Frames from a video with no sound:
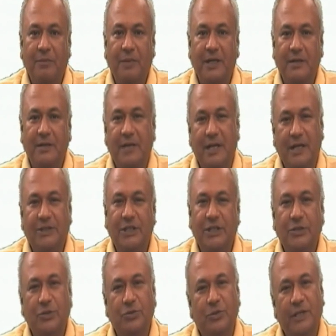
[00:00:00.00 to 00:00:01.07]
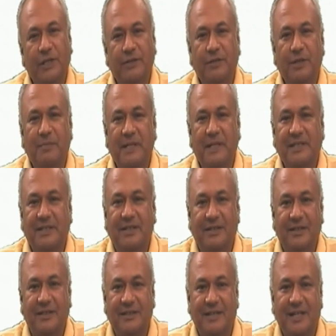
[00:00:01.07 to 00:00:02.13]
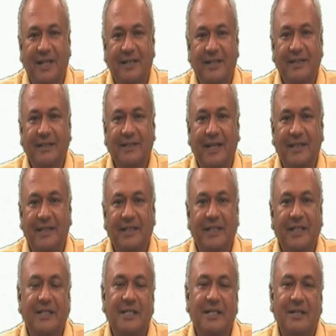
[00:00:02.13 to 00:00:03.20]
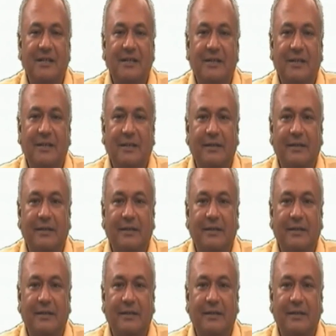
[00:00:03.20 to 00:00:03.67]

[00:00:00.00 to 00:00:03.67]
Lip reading: But just to give the basic understanding that here,